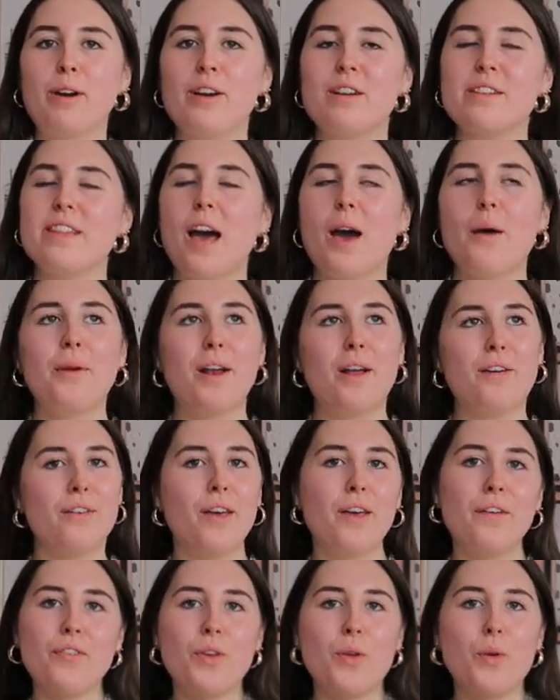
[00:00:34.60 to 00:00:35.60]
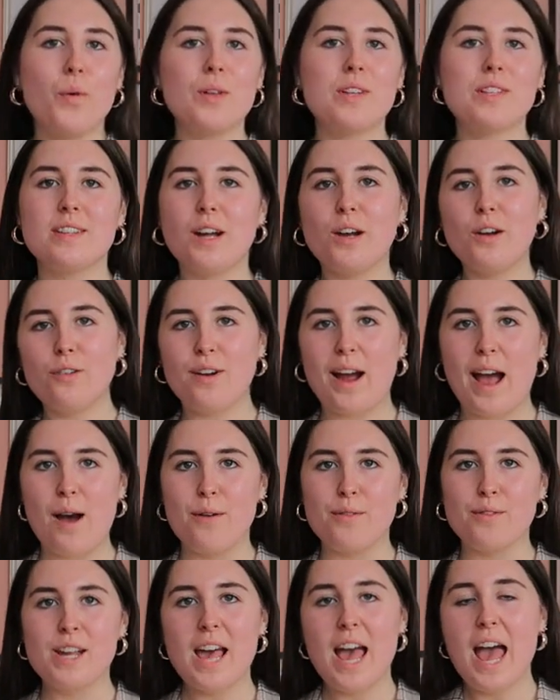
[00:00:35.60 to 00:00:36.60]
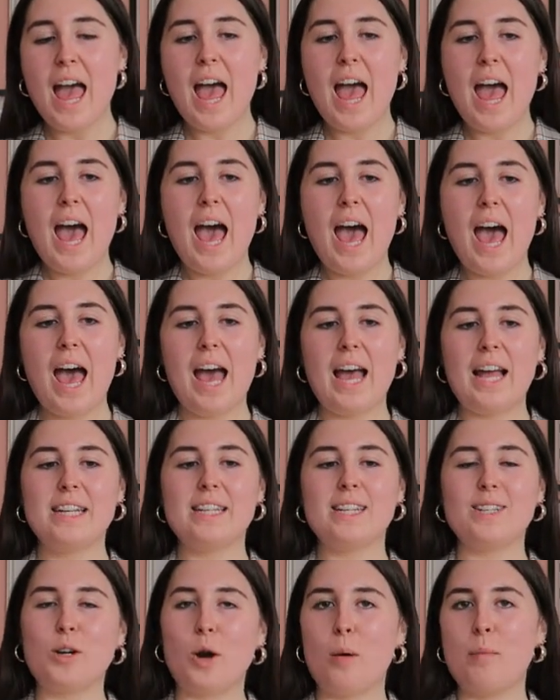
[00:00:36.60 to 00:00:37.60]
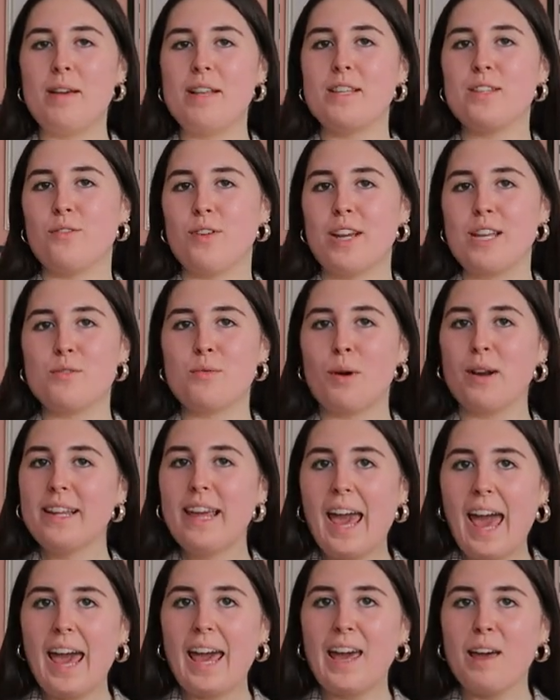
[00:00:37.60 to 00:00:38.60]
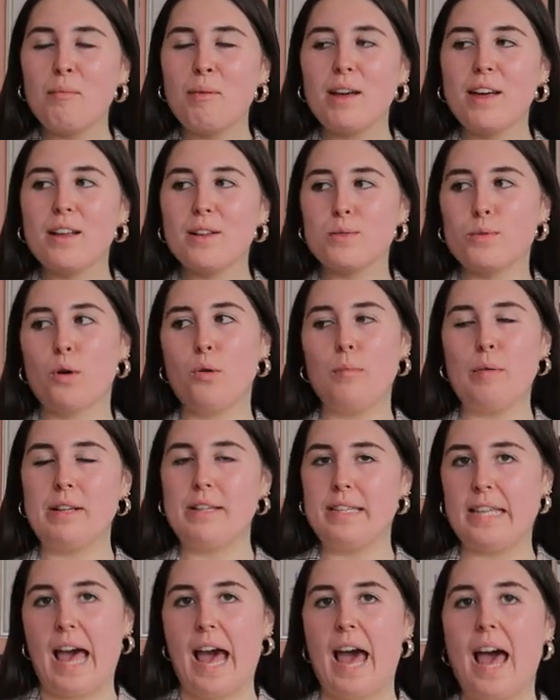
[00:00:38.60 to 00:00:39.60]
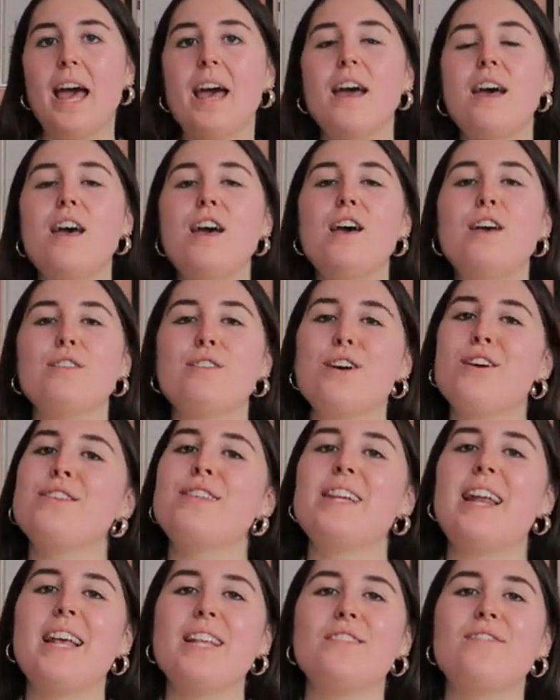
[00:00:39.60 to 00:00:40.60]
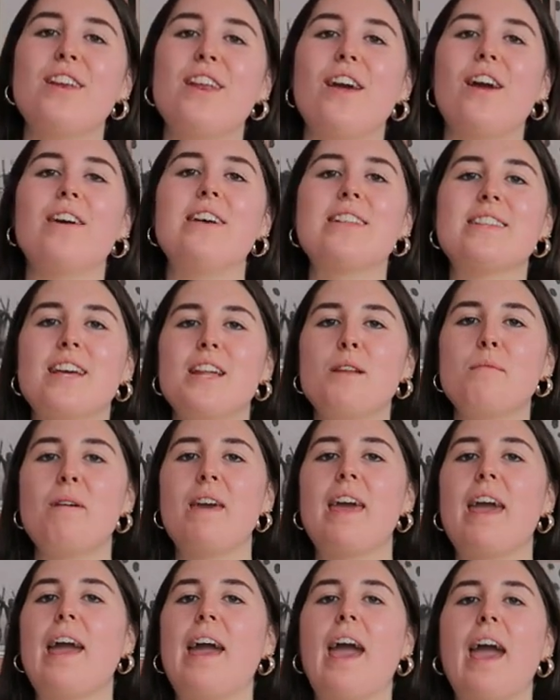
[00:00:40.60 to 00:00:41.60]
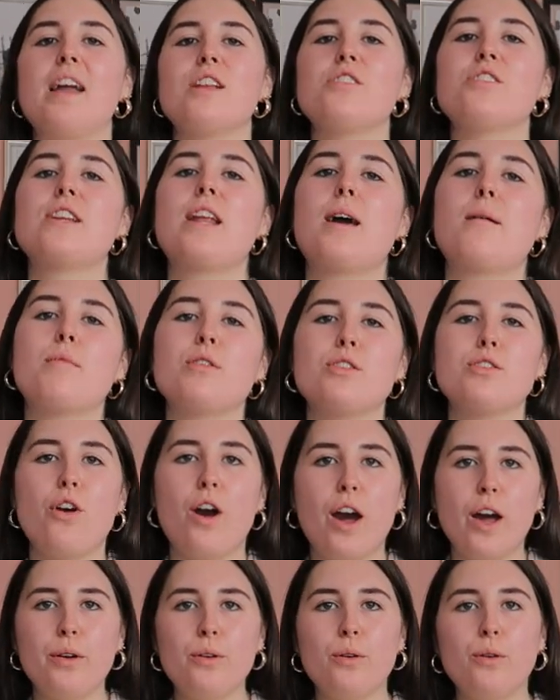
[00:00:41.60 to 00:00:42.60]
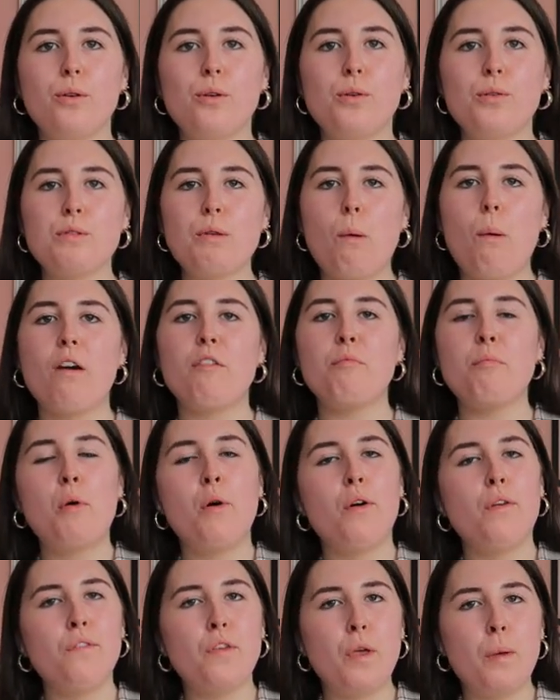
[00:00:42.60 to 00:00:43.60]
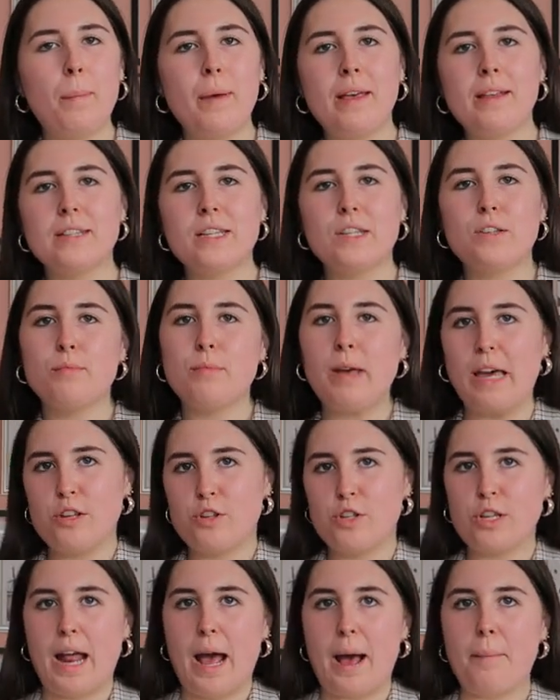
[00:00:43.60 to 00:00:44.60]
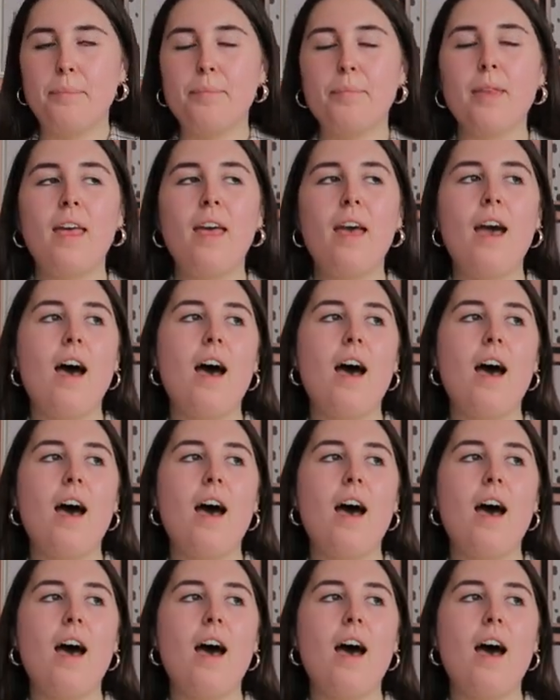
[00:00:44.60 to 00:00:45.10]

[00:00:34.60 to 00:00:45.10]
because I would love it if you stuck around and got me to reach 1k because we're almost there. So today's video is going to be a H&M try on haul. So I've bought a few pieces from H&M um,